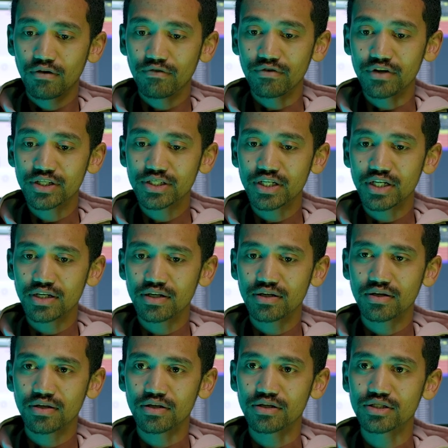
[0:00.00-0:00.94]
Firstly,
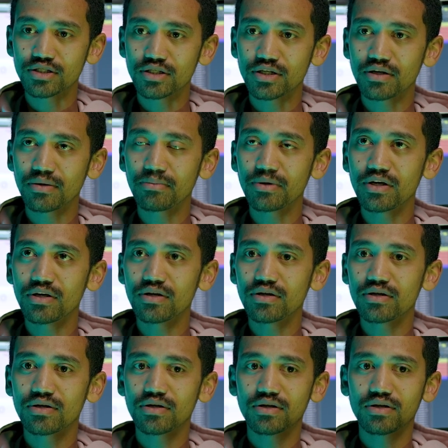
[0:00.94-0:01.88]
this is going to
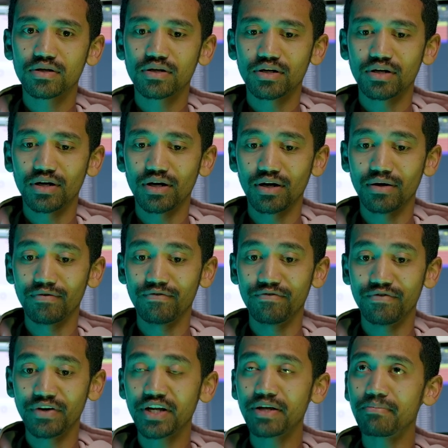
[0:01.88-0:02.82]
be a
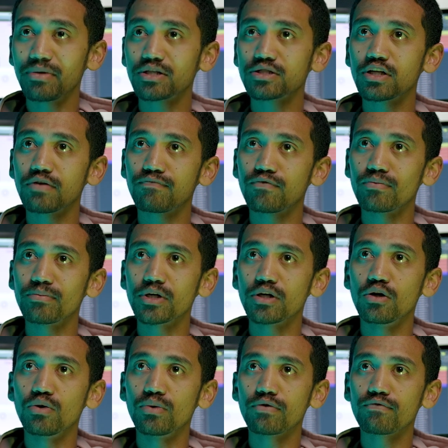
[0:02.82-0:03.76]
very big step for me
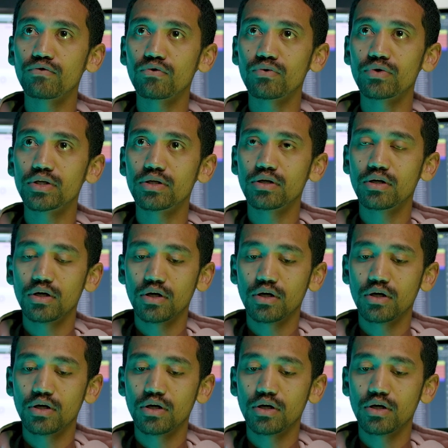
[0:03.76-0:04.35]
going forward,